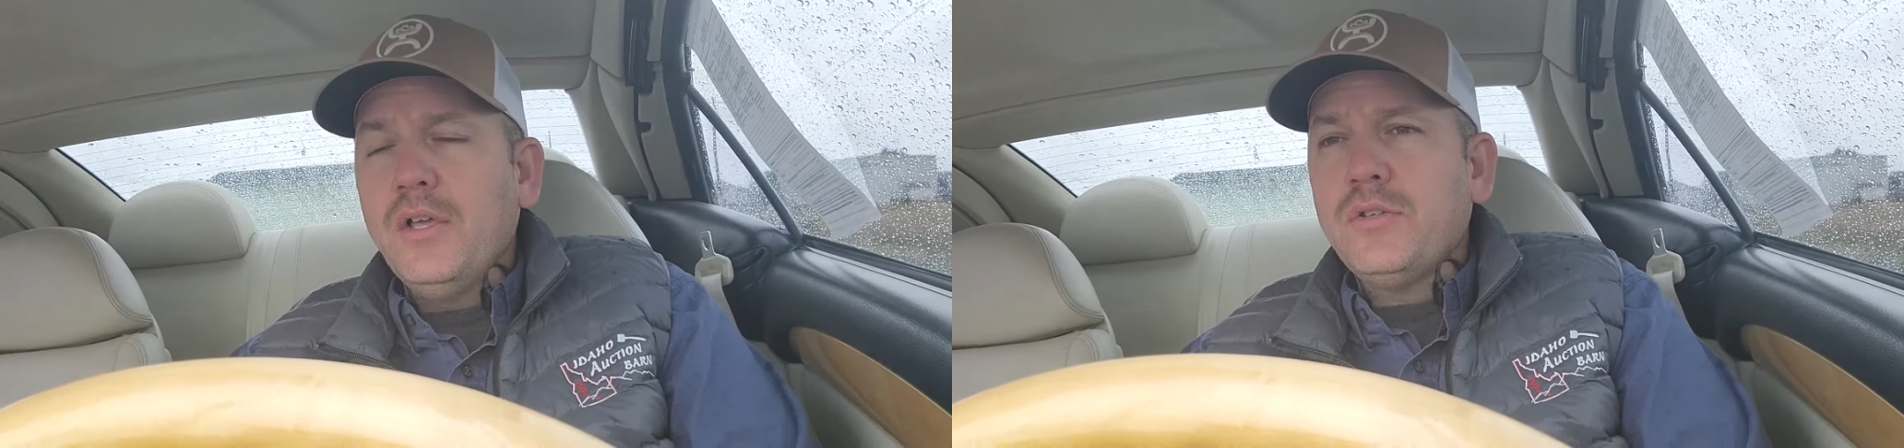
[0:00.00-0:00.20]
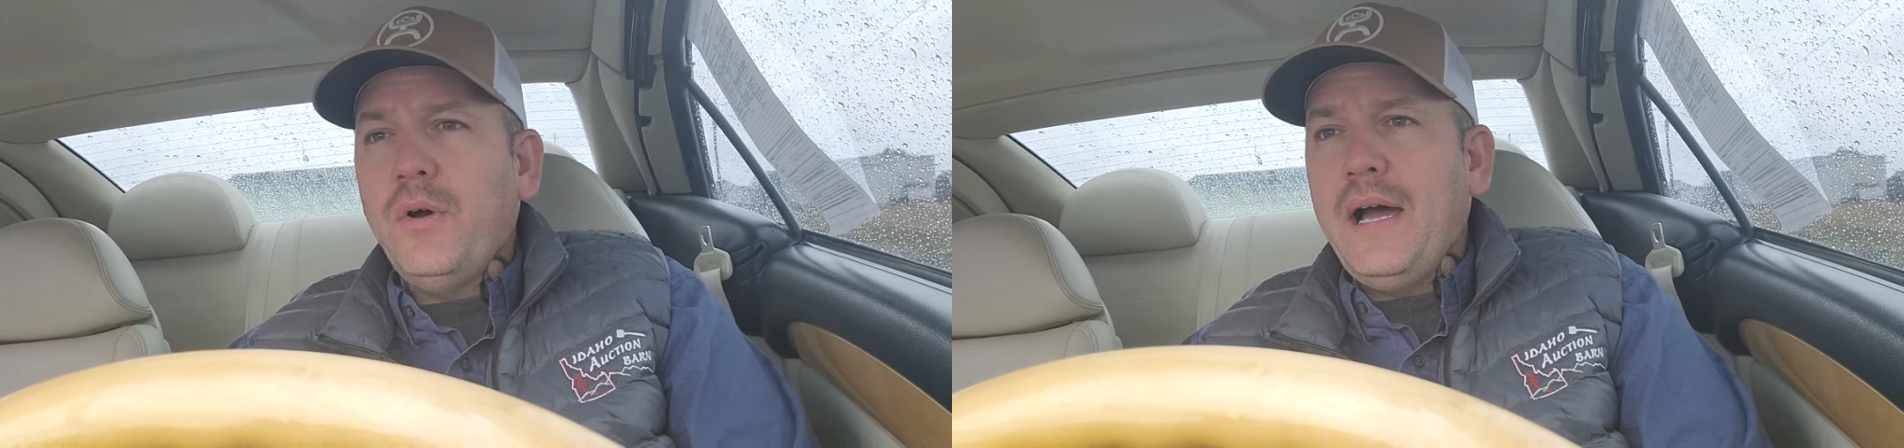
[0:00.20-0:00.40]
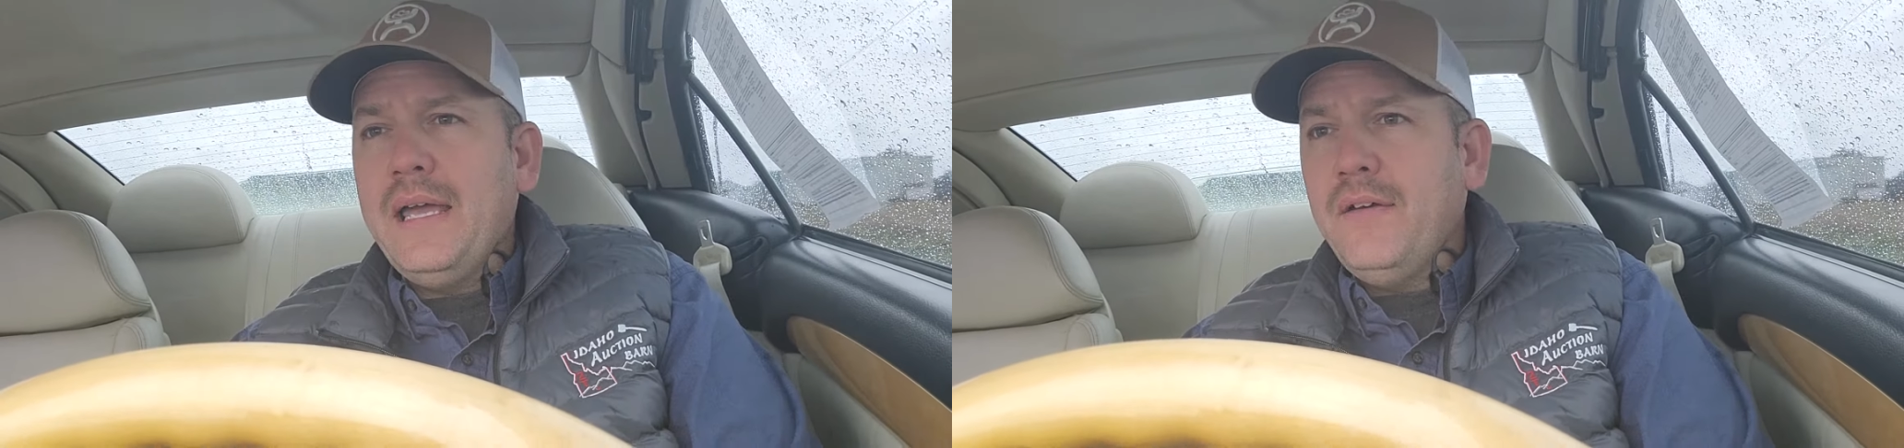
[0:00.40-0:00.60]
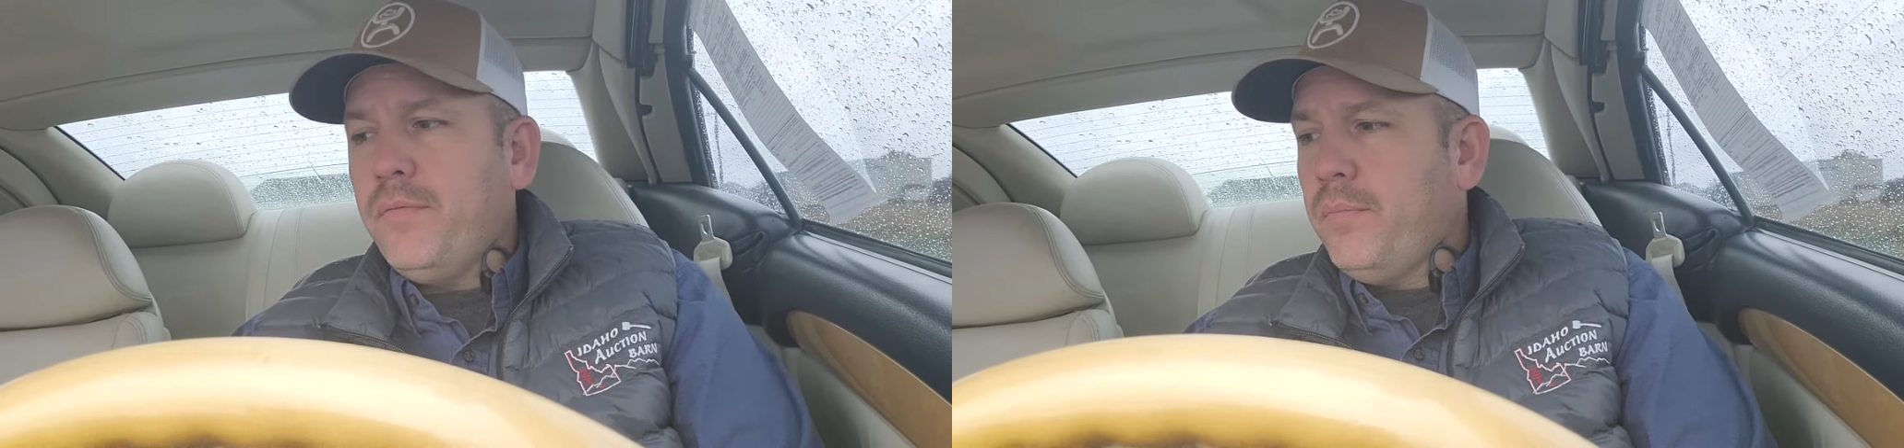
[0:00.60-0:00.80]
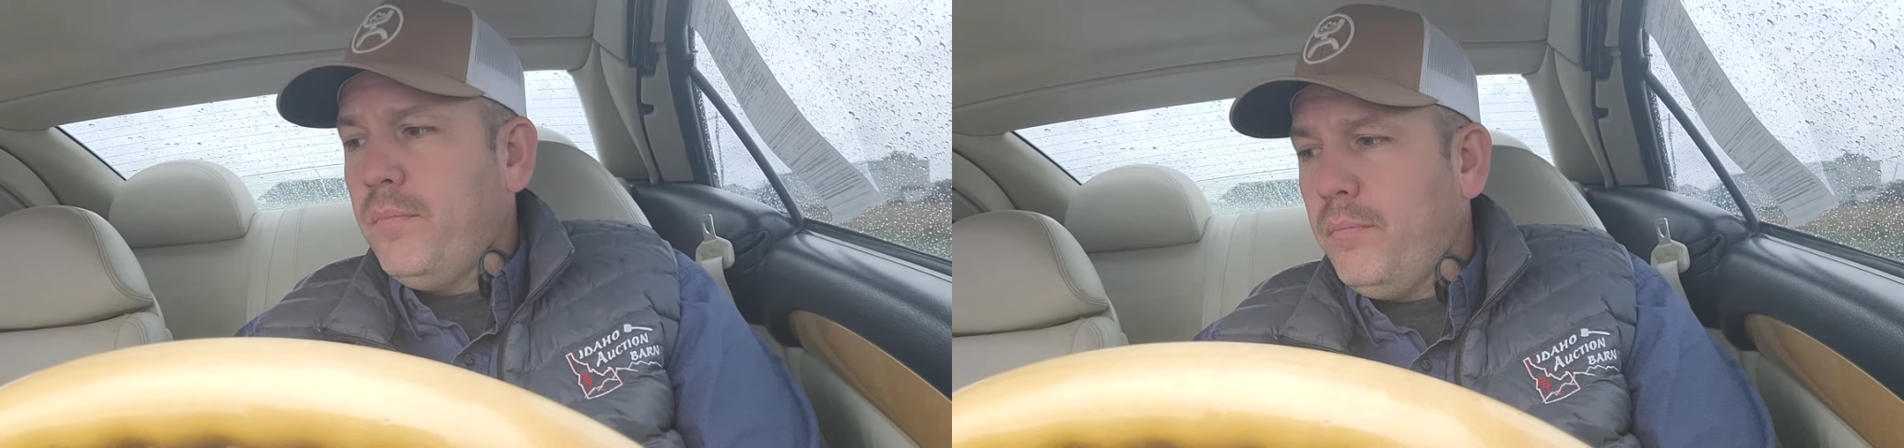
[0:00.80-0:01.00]
So I
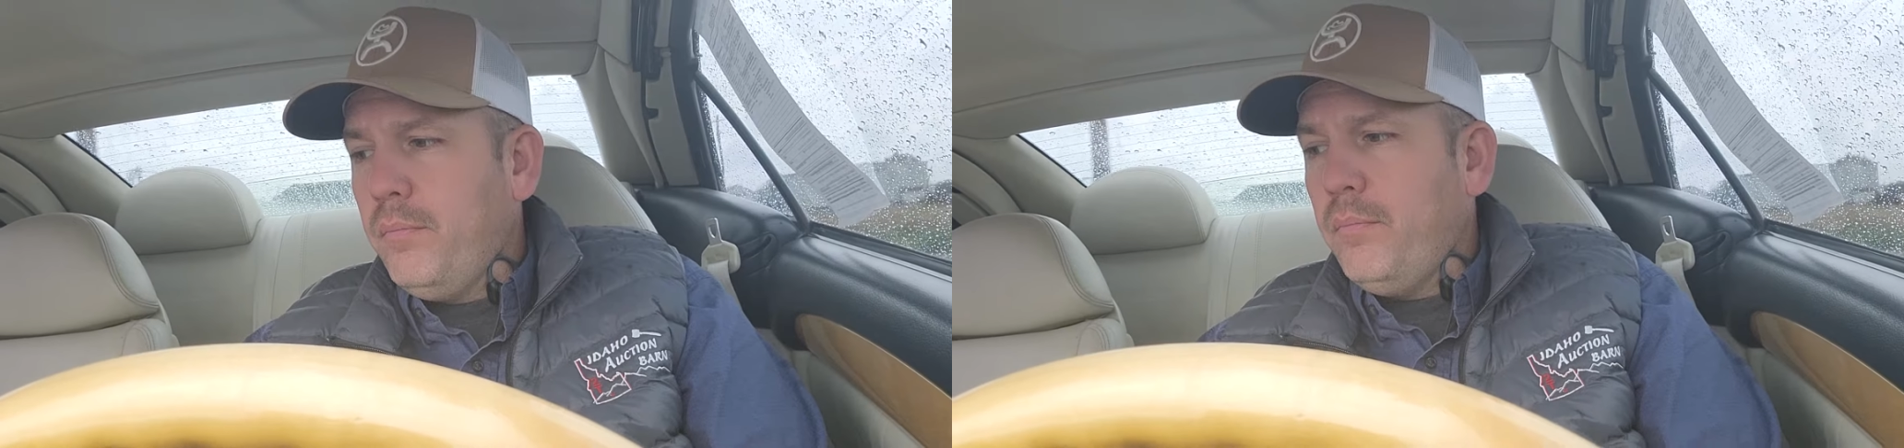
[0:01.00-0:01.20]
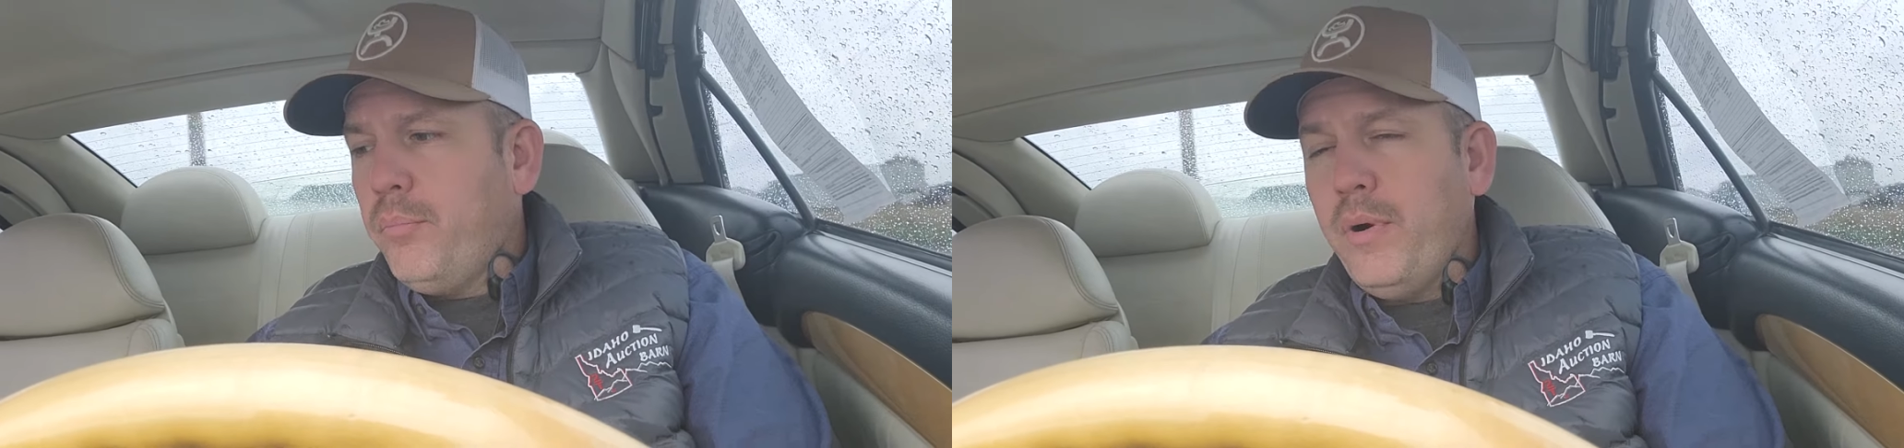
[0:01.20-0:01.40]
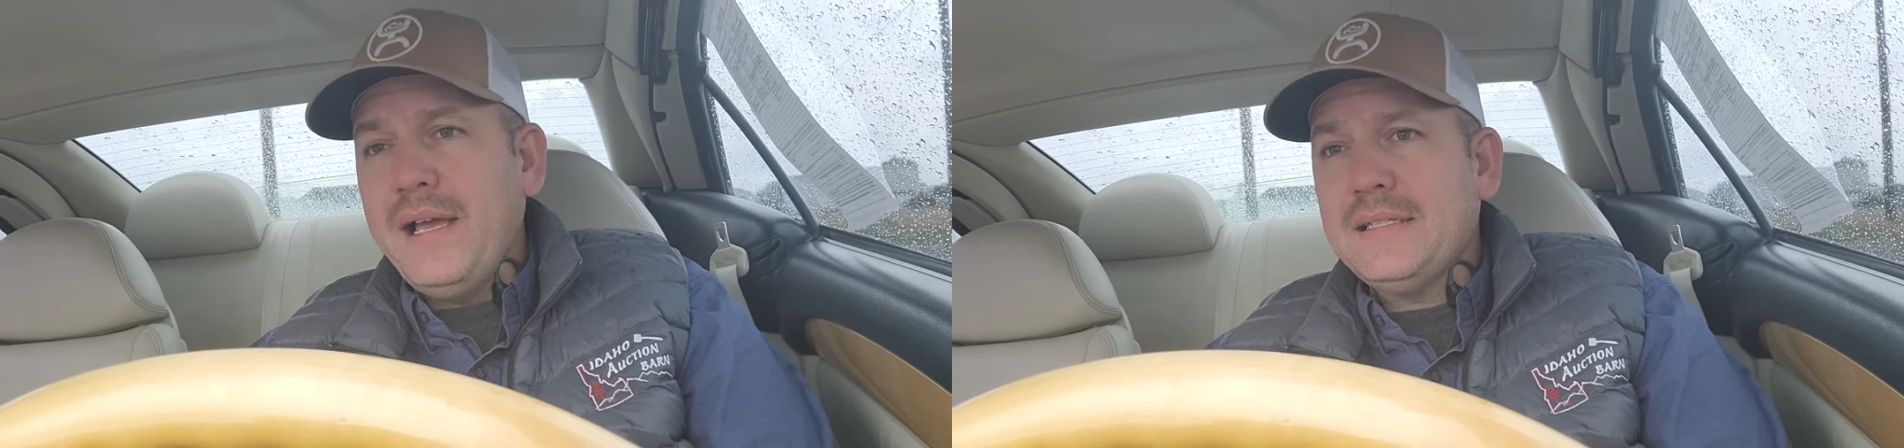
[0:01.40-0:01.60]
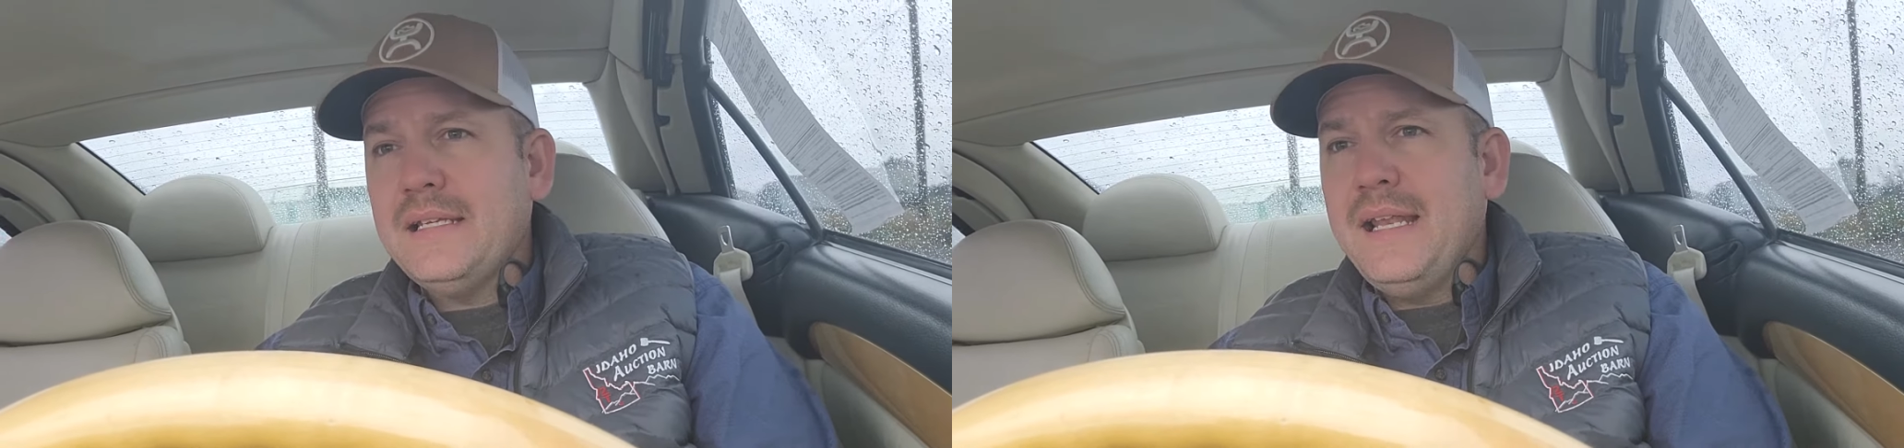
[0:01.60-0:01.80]
have pressed